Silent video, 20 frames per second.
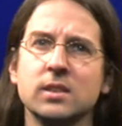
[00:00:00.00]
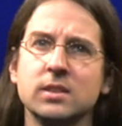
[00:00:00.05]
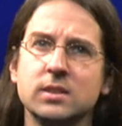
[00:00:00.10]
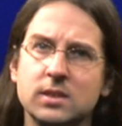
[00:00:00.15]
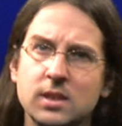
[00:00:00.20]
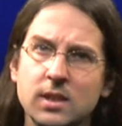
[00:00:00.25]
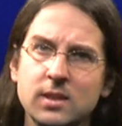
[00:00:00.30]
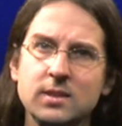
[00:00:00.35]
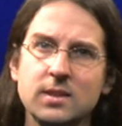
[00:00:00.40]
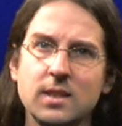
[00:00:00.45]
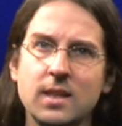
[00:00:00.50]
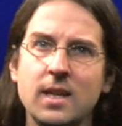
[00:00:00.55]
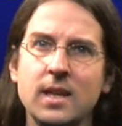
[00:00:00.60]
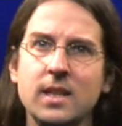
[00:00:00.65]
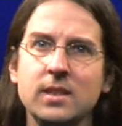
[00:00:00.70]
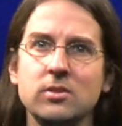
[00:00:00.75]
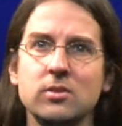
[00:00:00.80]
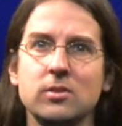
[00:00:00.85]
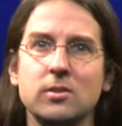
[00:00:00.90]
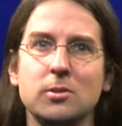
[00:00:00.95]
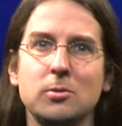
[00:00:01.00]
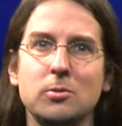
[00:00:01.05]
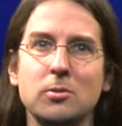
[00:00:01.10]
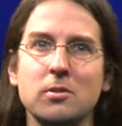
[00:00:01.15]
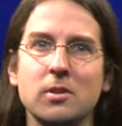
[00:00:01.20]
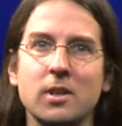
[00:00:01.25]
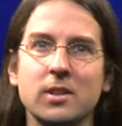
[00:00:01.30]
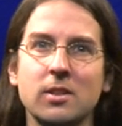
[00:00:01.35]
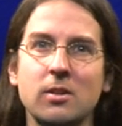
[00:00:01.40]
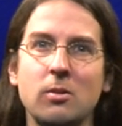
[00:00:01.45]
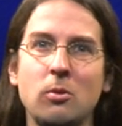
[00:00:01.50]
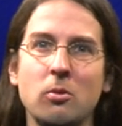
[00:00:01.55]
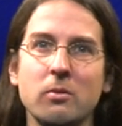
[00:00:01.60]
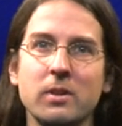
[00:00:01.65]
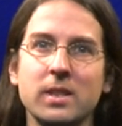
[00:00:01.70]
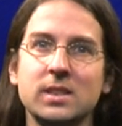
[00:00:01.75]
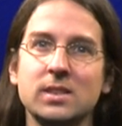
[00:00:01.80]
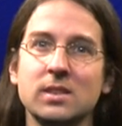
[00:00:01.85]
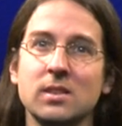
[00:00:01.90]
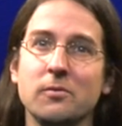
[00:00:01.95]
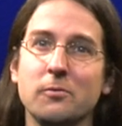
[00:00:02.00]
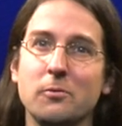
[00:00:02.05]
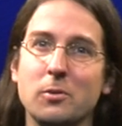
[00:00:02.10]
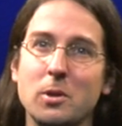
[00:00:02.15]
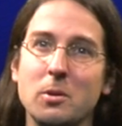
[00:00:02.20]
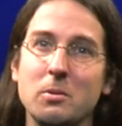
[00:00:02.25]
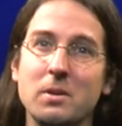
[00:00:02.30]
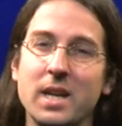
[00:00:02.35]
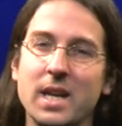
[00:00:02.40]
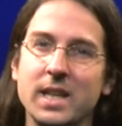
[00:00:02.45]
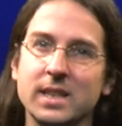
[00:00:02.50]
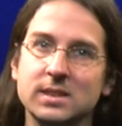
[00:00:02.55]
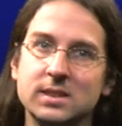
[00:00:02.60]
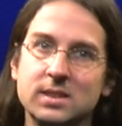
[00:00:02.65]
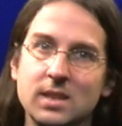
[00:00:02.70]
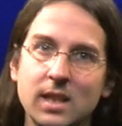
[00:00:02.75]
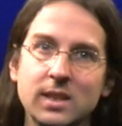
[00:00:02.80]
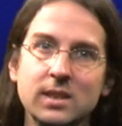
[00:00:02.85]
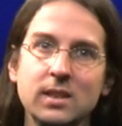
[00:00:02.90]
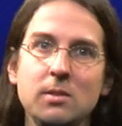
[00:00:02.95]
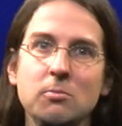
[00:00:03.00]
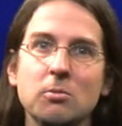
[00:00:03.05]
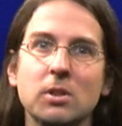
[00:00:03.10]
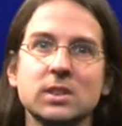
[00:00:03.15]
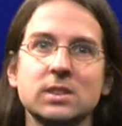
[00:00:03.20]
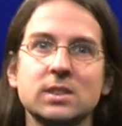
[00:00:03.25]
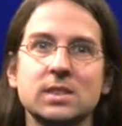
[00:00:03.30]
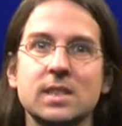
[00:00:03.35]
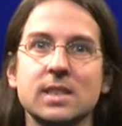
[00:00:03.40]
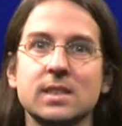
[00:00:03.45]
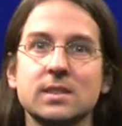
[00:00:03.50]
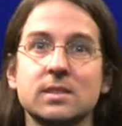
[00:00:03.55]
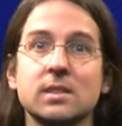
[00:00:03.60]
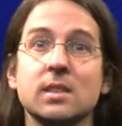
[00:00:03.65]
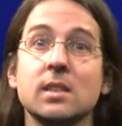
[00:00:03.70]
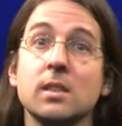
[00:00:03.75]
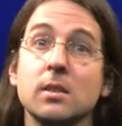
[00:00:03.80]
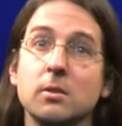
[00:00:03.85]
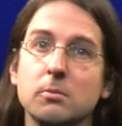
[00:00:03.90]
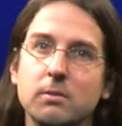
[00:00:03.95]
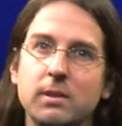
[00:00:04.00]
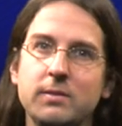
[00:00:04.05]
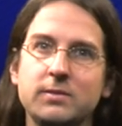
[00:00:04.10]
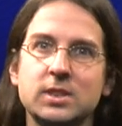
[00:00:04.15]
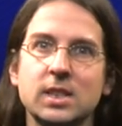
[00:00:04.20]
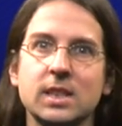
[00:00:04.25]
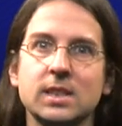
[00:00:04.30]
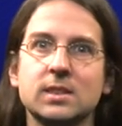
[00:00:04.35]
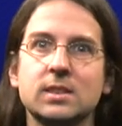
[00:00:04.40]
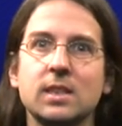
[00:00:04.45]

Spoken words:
Just as you do not always throw exactly 1/6 with 6